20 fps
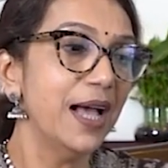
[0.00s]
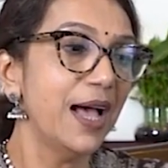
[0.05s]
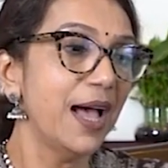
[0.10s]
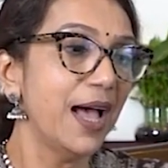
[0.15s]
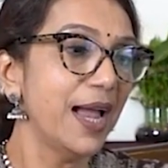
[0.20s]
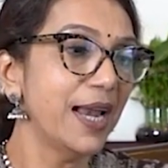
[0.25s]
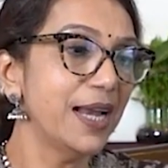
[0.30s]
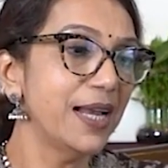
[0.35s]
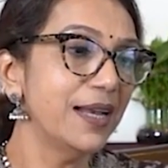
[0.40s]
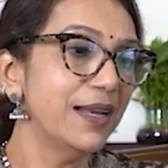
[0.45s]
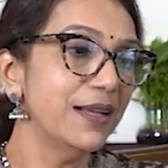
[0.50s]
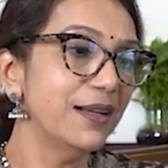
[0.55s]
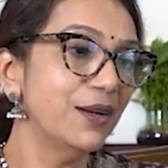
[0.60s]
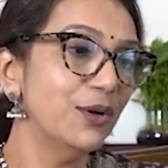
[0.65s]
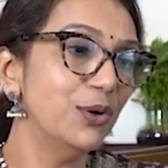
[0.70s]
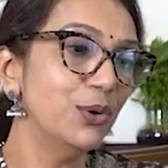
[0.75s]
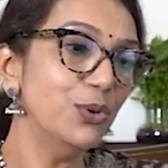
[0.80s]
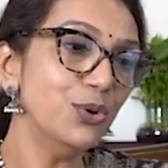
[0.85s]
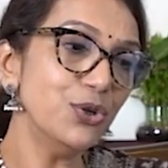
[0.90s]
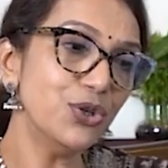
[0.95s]
And
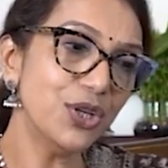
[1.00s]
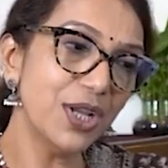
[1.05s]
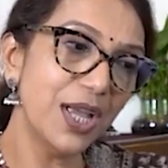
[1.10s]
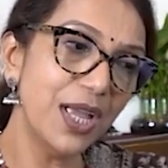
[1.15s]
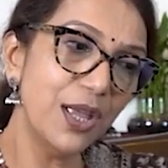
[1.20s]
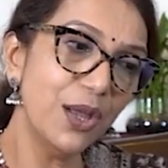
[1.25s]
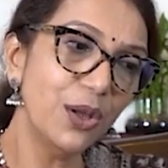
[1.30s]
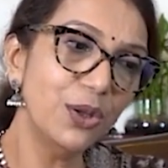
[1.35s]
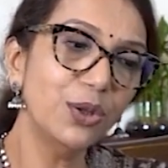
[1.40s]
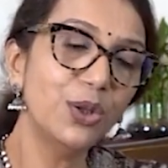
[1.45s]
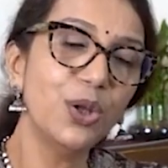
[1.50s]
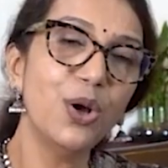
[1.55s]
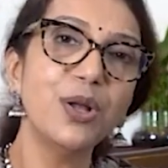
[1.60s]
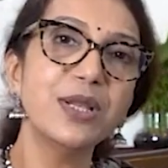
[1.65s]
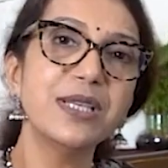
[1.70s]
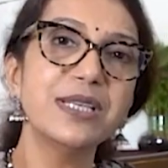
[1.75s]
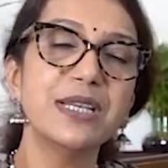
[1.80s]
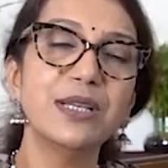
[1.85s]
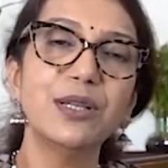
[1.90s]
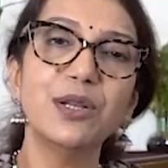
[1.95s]
do share your
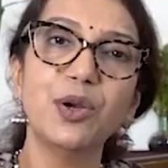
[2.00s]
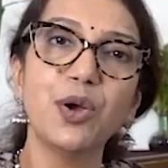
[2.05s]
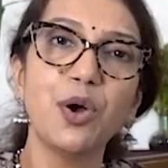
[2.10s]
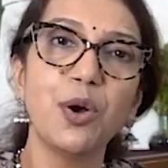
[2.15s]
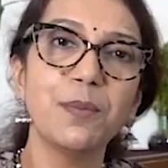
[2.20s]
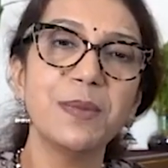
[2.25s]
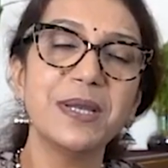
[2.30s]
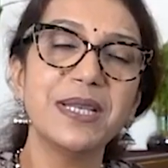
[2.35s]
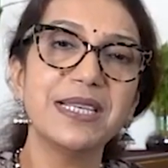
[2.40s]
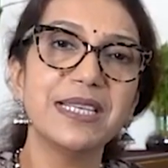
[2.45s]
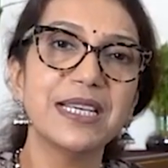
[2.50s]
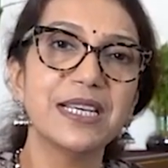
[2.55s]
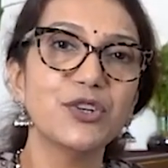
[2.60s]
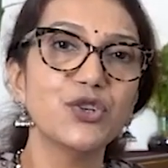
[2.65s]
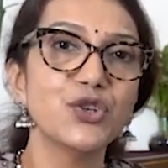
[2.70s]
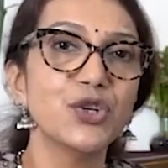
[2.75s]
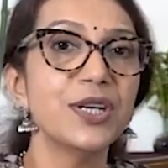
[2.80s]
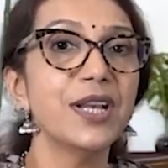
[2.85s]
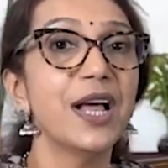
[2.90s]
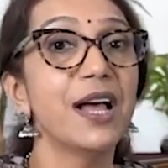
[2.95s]
thoughts in the comment
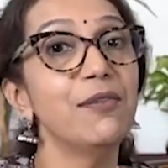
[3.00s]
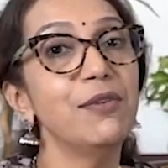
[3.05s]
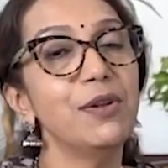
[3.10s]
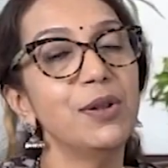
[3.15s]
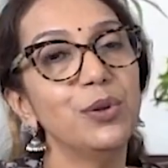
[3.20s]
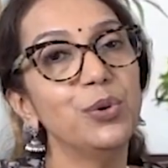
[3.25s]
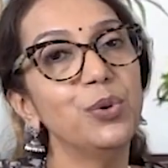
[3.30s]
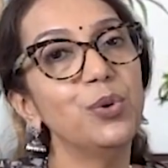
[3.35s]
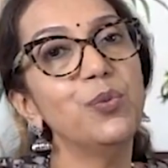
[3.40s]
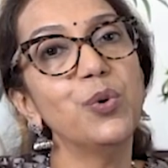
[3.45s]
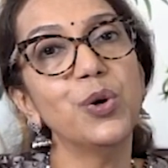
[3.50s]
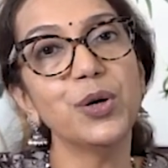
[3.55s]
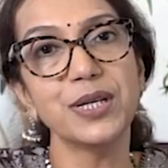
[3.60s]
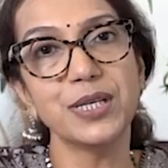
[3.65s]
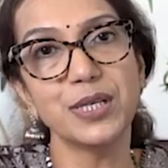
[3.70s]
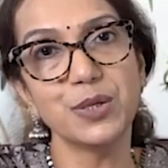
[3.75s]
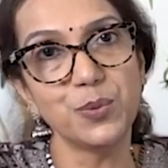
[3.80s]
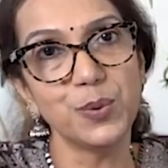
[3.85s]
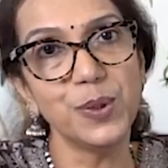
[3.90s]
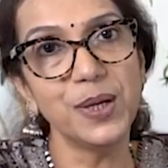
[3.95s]
section. I will know what
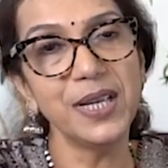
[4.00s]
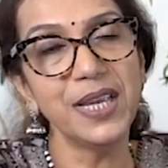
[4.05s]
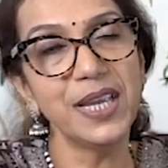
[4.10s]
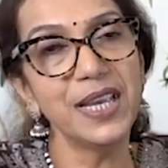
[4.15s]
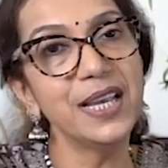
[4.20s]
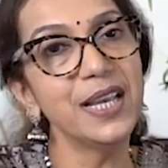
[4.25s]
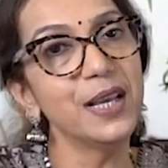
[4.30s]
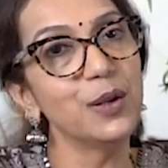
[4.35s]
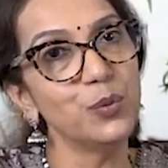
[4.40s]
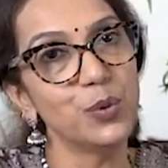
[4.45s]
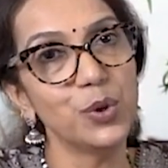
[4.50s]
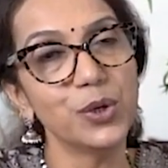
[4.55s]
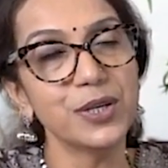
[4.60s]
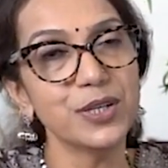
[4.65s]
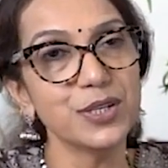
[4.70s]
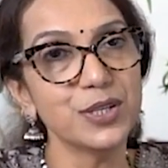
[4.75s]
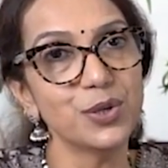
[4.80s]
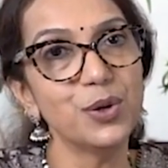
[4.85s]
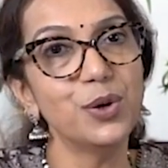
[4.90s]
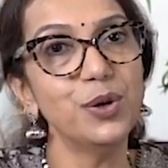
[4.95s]
is working and what
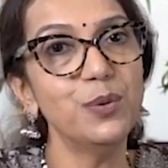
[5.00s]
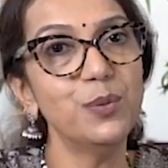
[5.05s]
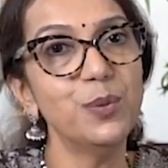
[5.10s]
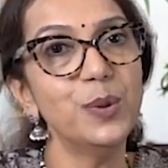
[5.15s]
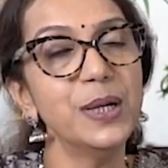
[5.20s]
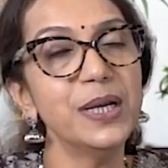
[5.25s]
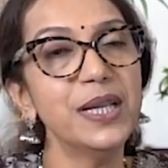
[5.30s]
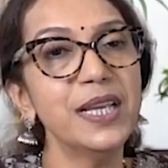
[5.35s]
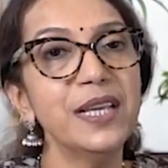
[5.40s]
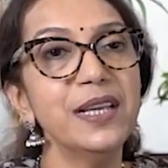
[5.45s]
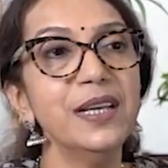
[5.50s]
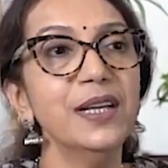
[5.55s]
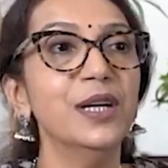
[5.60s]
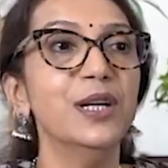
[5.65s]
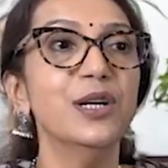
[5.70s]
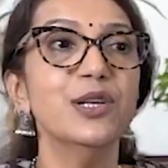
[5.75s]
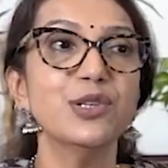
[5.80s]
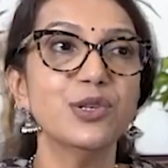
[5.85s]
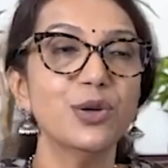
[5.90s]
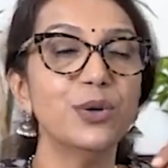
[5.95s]
is not working
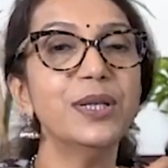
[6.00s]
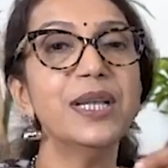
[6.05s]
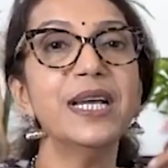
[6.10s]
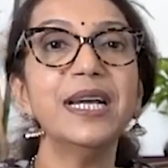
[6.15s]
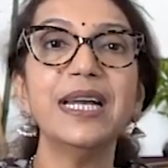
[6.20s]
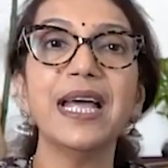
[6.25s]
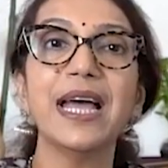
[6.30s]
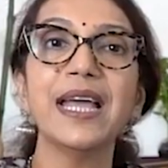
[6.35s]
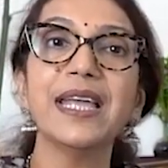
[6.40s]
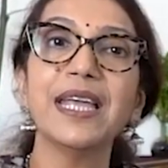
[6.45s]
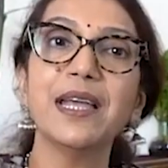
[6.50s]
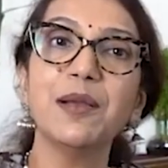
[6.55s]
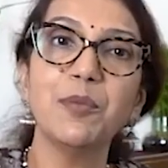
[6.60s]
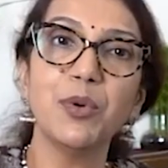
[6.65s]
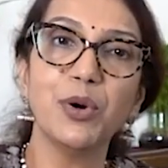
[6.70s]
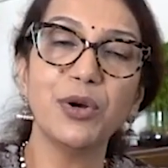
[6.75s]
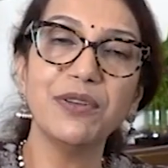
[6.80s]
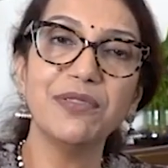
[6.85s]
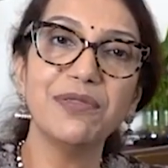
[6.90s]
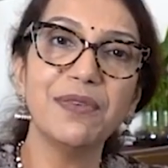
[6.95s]
so that I can
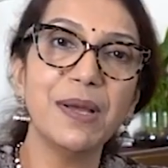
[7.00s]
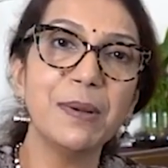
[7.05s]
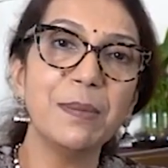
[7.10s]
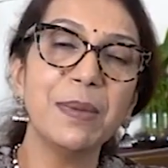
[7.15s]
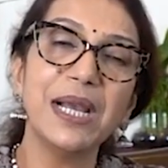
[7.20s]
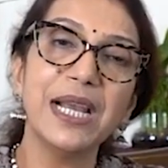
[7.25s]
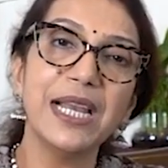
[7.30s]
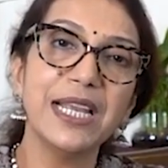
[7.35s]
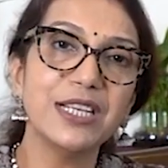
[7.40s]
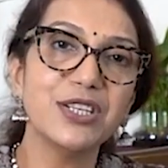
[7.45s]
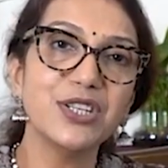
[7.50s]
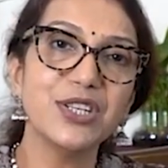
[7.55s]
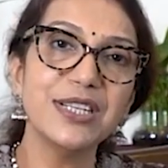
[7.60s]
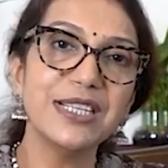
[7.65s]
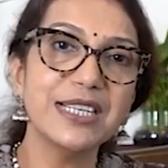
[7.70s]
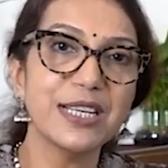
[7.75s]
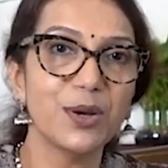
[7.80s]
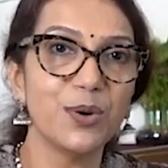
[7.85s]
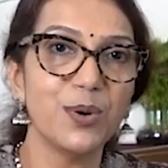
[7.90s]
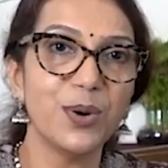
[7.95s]
modify my
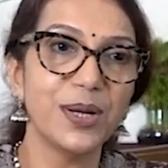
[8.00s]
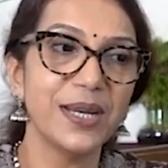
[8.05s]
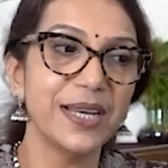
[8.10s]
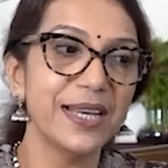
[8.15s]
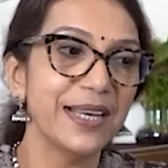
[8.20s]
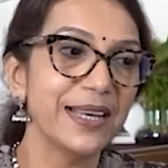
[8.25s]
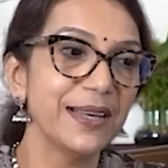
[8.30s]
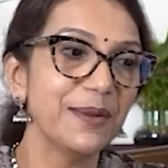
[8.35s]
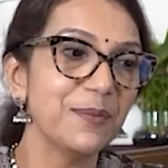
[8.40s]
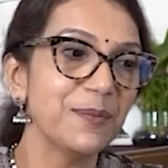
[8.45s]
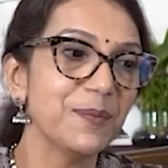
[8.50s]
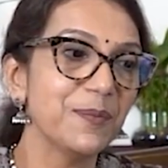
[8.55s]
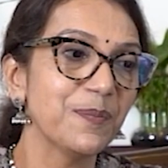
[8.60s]
lectures accordingly.